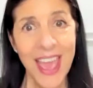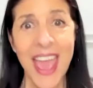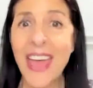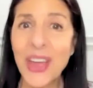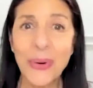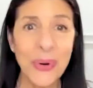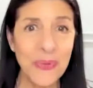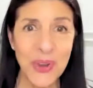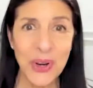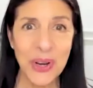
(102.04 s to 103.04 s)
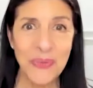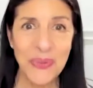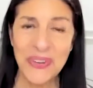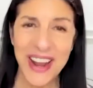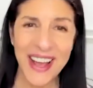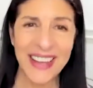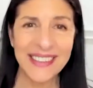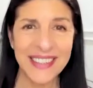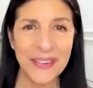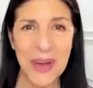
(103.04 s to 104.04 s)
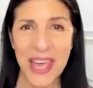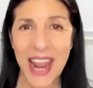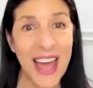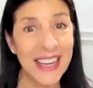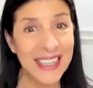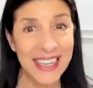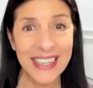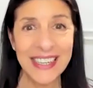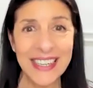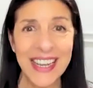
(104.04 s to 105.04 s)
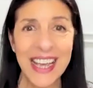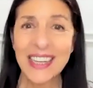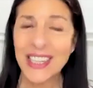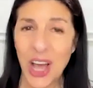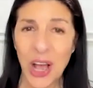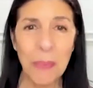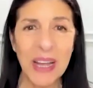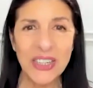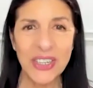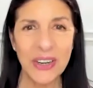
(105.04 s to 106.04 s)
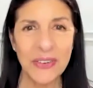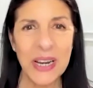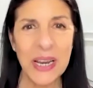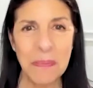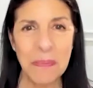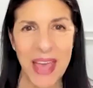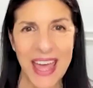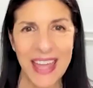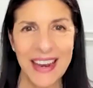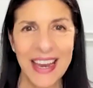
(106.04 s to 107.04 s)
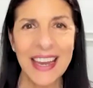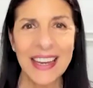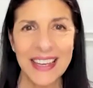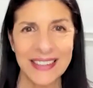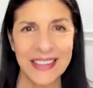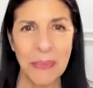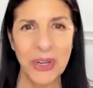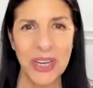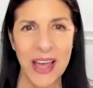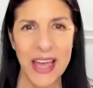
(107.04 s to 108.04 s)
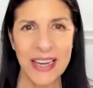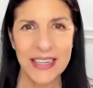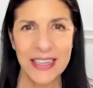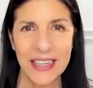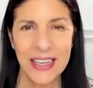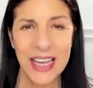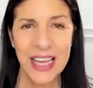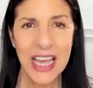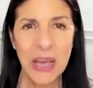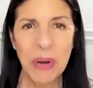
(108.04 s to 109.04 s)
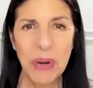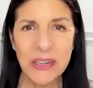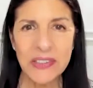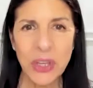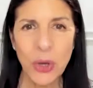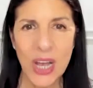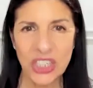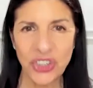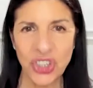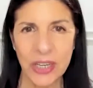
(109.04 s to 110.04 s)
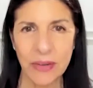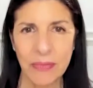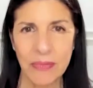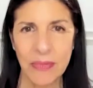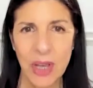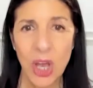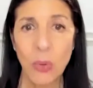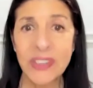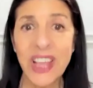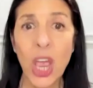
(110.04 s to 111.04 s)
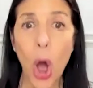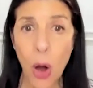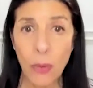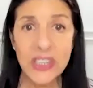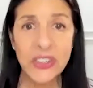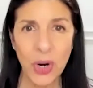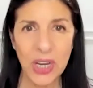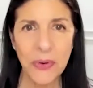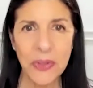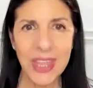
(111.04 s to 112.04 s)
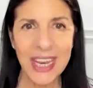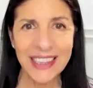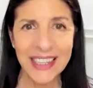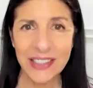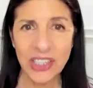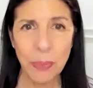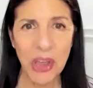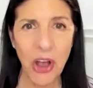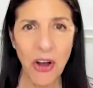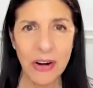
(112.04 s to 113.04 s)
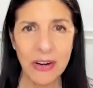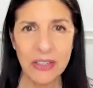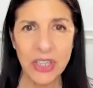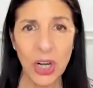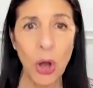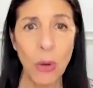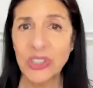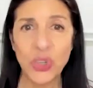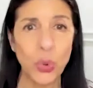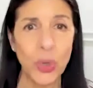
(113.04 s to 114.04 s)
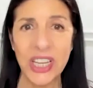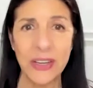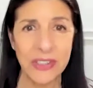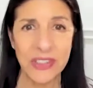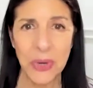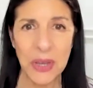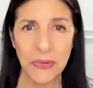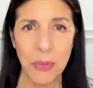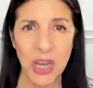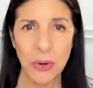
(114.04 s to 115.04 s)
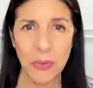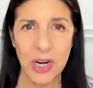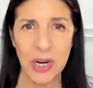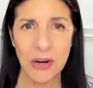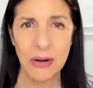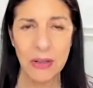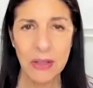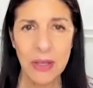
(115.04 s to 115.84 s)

And there were very few nights when I didn't tuck my children in bed and kiss them goodnight. But here's the question Was I always grateful that I'd listened to my heart and took almost 20 years away from my career?